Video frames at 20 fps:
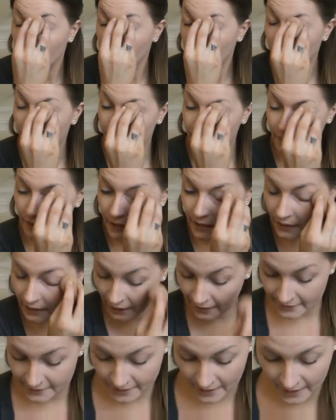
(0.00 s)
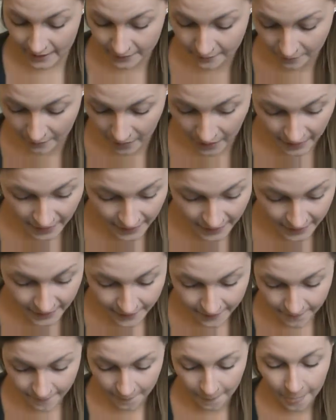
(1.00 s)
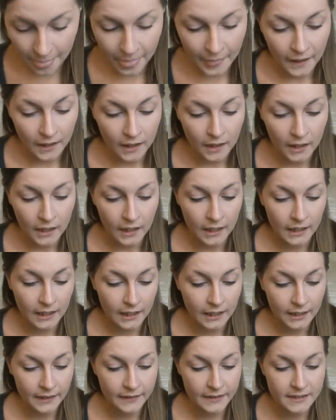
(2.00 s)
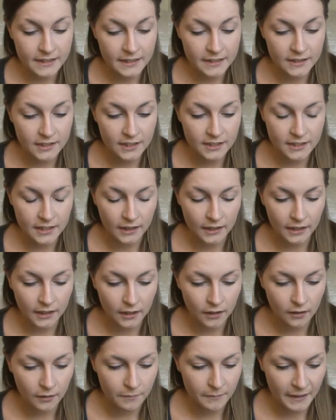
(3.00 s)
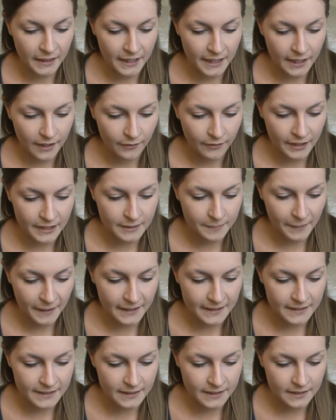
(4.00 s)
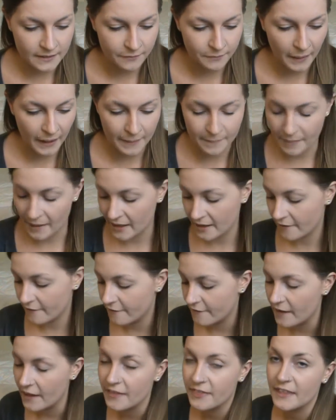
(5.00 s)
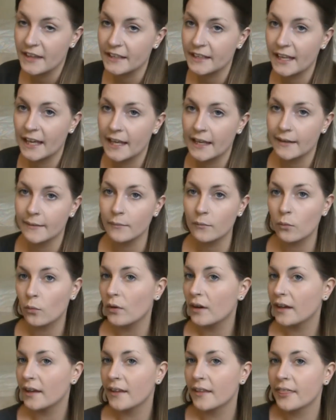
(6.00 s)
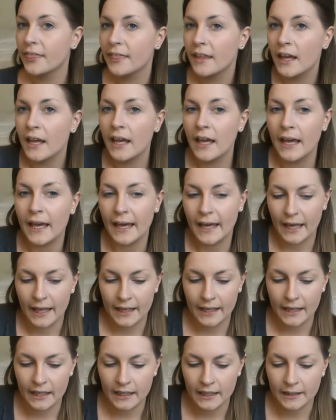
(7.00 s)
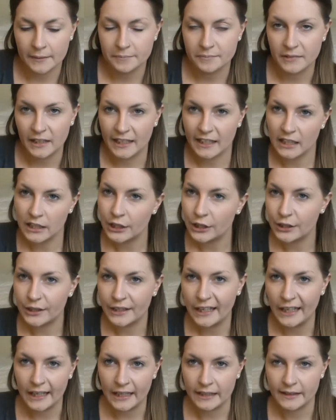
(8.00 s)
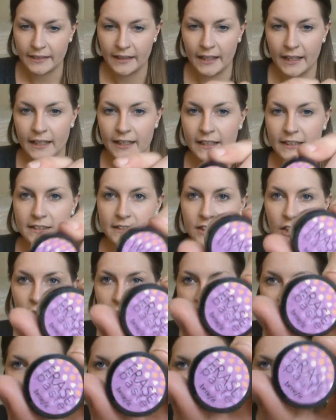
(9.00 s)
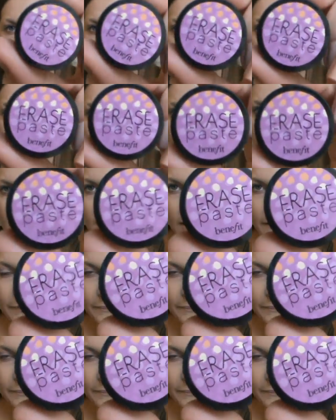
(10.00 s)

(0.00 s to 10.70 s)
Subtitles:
And then I take my, this is just a little mini erase paste by Benefit that came with a like a little kit thing, and so it's just a